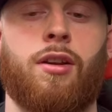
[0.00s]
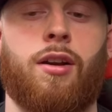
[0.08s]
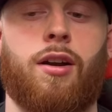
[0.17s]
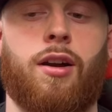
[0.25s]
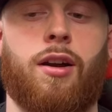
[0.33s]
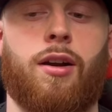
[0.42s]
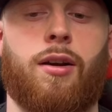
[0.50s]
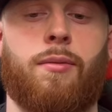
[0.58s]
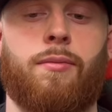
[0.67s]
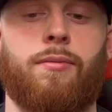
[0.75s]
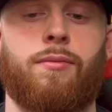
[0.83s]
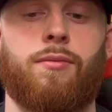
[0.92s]

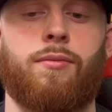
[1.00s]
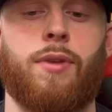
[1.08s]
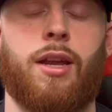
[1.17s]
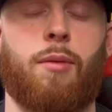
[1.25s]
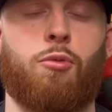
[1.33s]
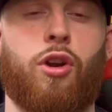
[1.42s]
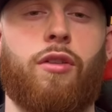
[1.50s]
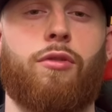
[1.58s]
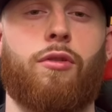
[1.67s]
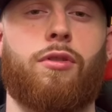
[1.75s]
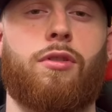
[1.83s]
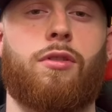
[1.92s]
Um, and I'm
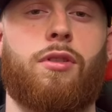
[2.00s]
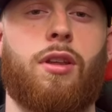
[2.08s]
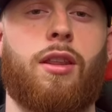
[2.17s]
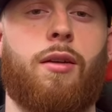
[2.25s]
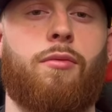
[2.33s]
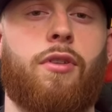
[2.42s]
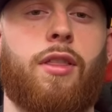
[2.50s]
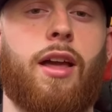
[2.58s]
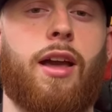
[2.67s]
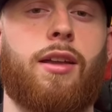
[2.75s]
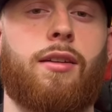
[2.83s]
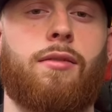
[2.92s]
grateful to them for
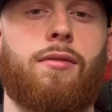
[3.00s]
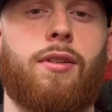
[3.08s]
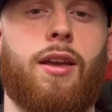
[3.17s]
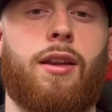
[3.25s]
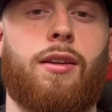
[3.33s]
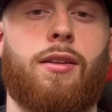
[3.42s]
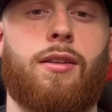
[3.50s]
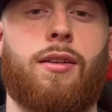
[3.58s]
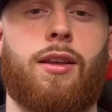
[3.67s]
that and, and,